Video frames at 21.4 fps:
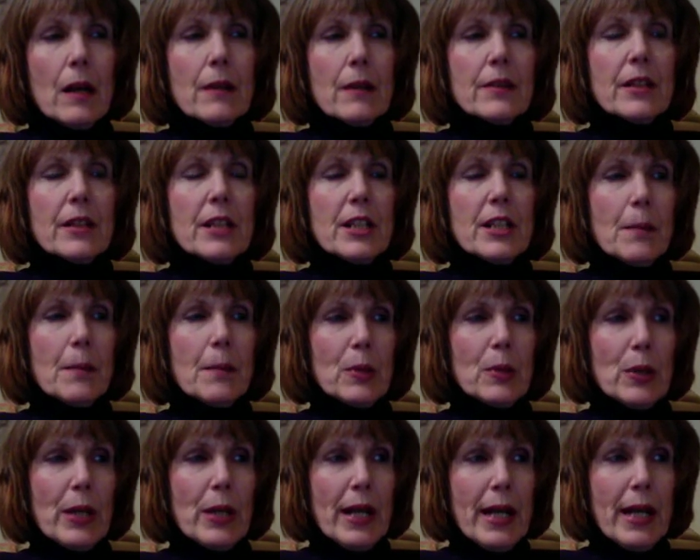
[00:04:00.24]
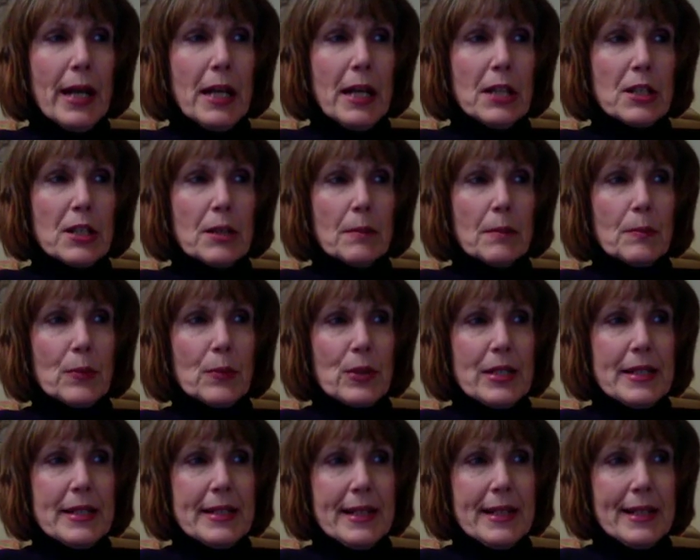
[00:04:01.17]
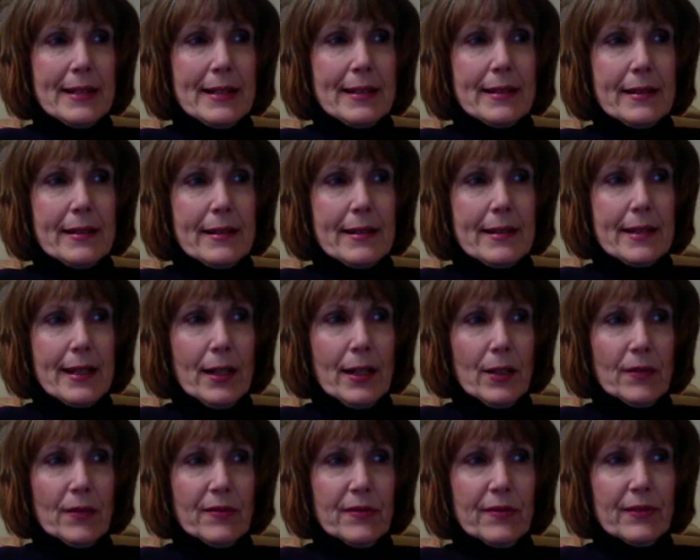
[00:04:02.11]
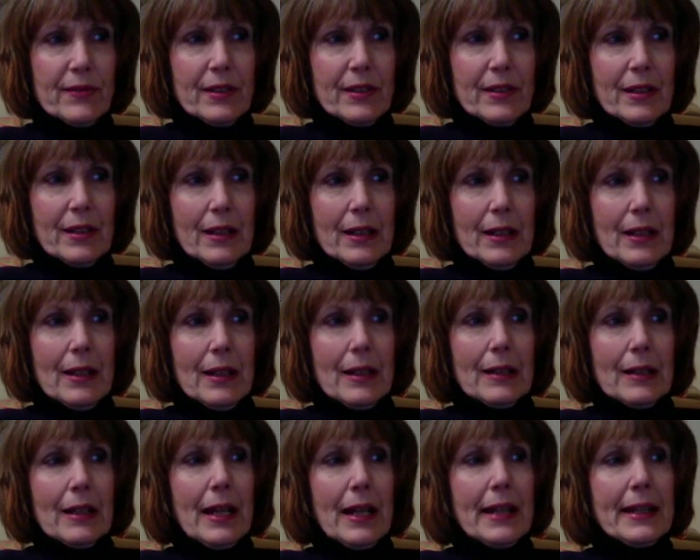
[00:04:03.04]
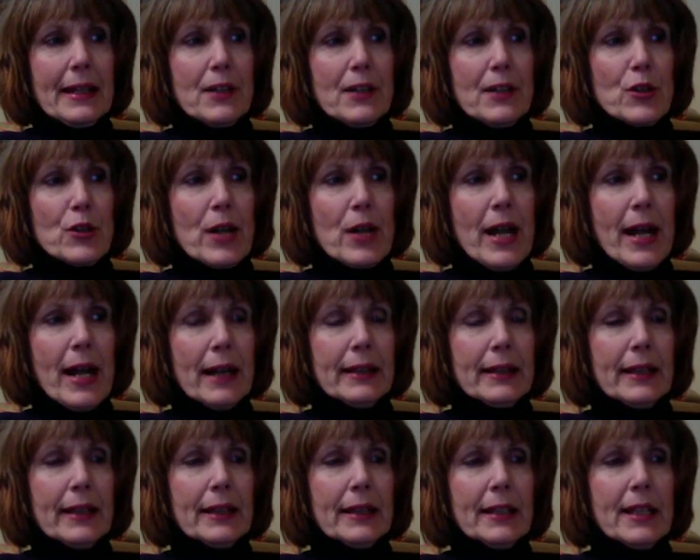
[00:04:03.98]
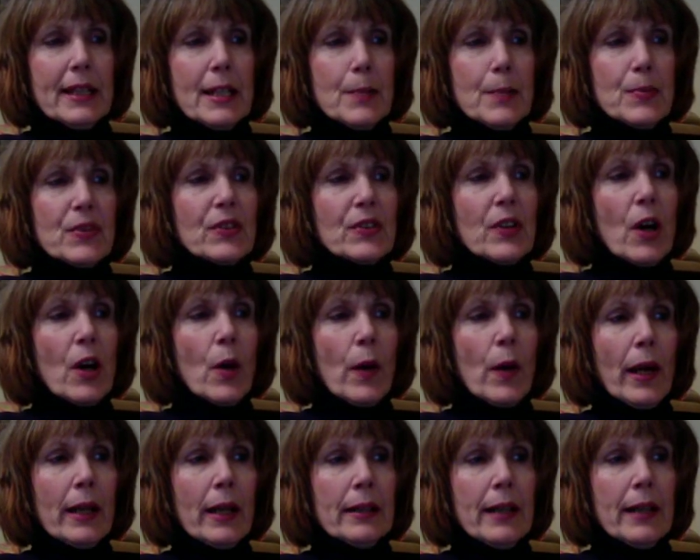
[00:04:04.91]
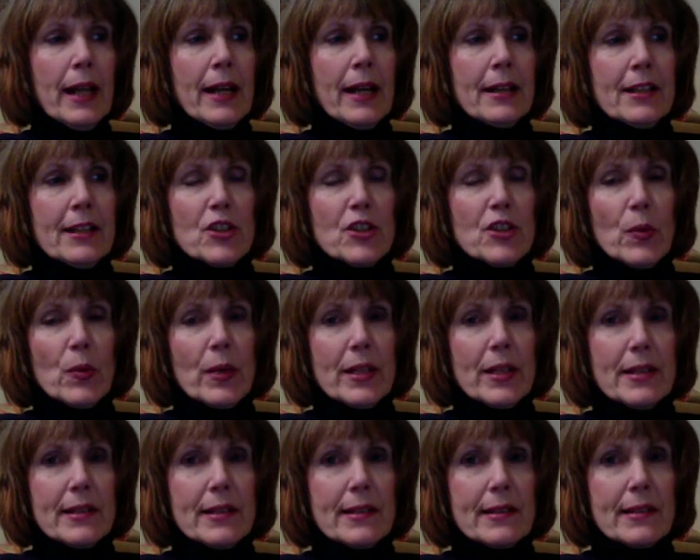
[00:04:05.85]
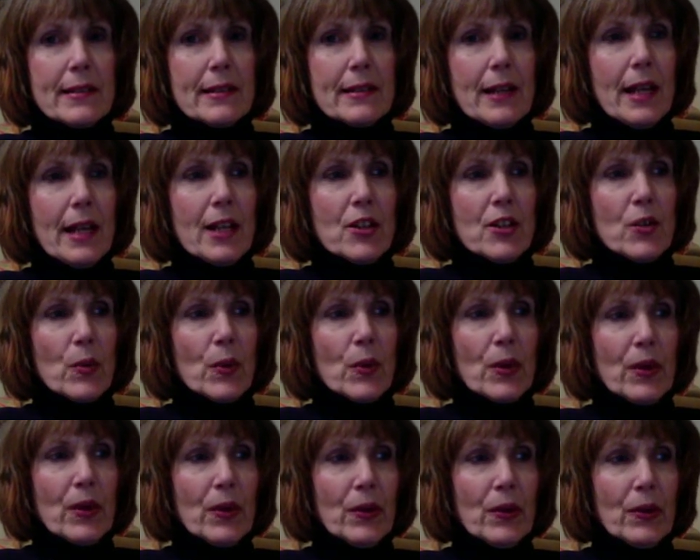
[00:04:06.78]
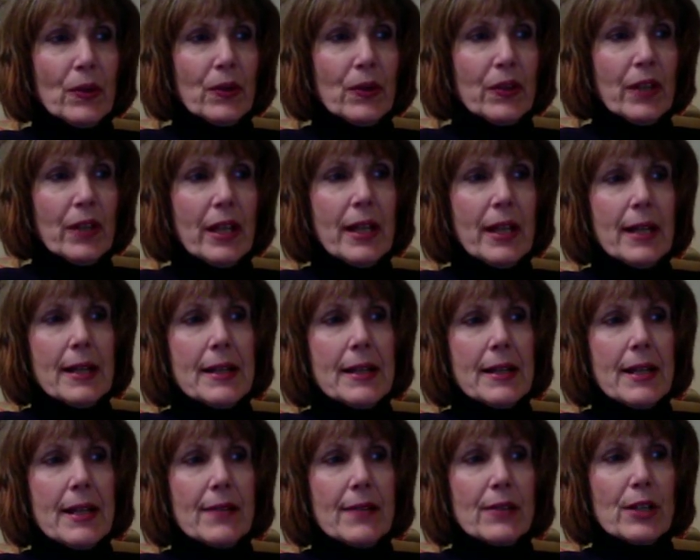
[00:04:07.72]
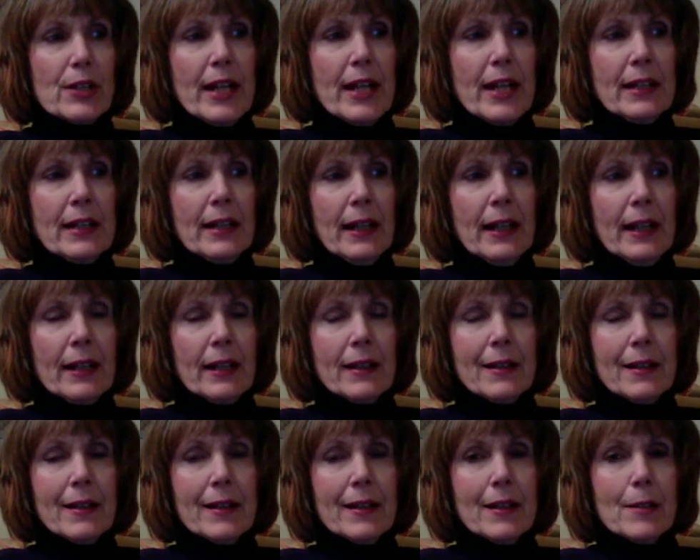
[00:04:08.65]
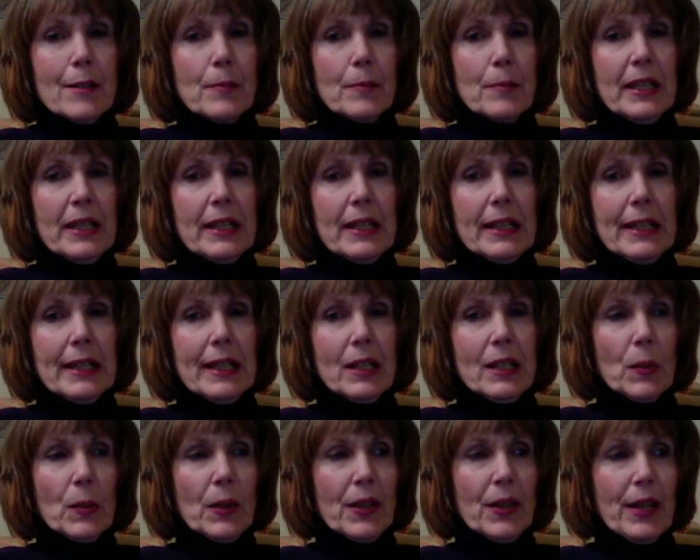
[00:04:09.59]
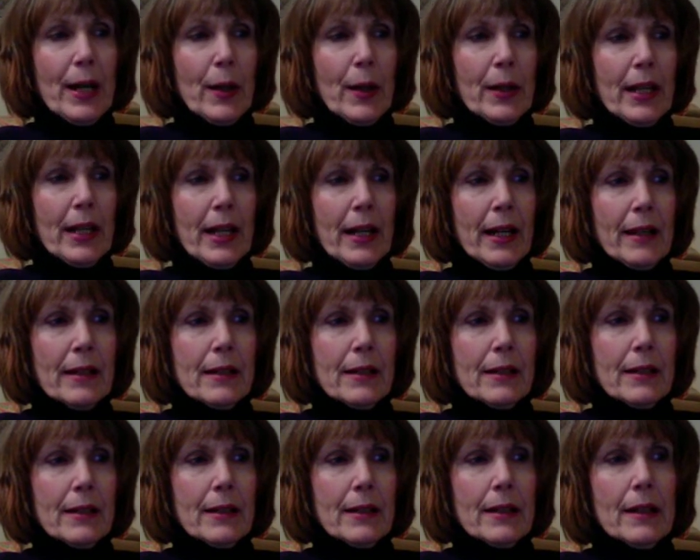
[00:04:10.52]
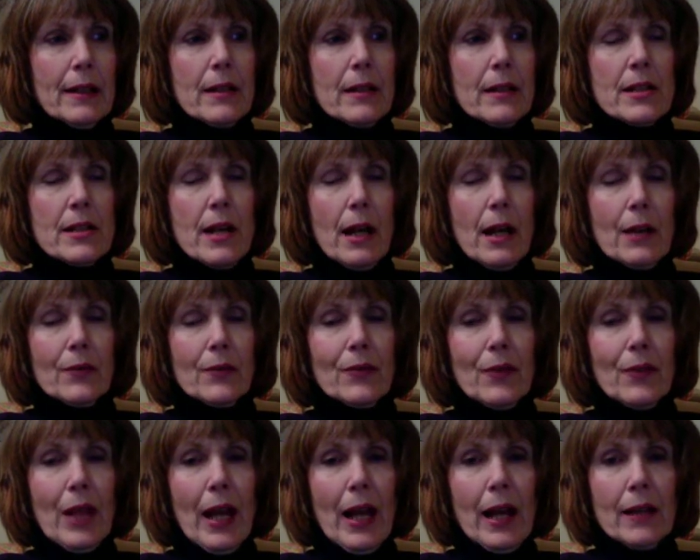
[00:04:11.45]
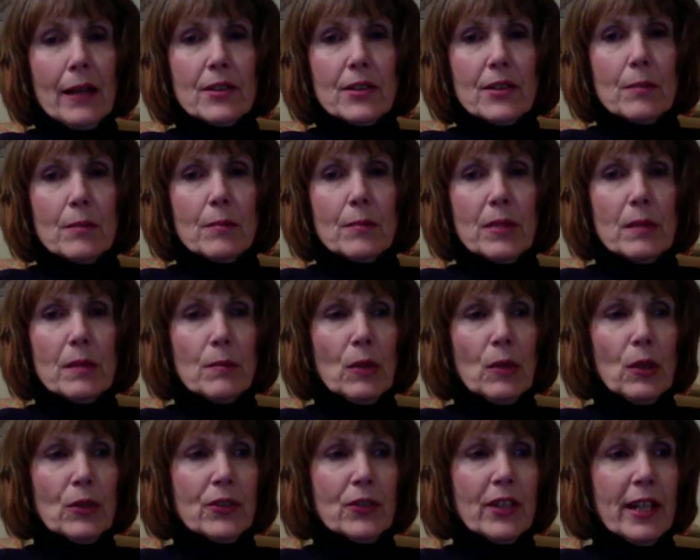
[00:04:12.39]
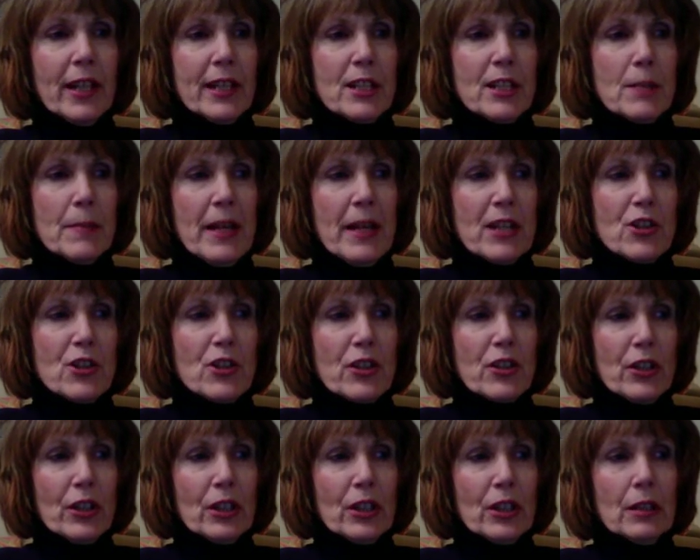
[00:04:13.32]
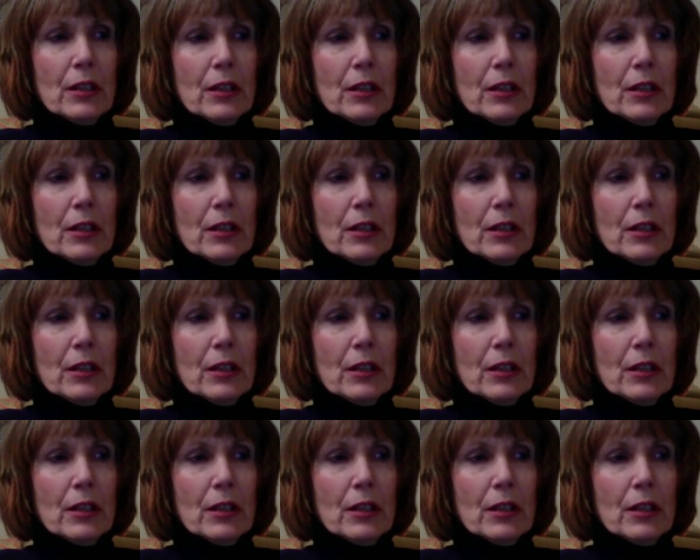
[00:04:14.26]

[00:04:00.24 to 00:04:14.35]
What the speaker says: The number 8 presents itself. Like a track it keeps going, and it twists and twirls, never ending, beginning without end, not flat, but multi-dimensional,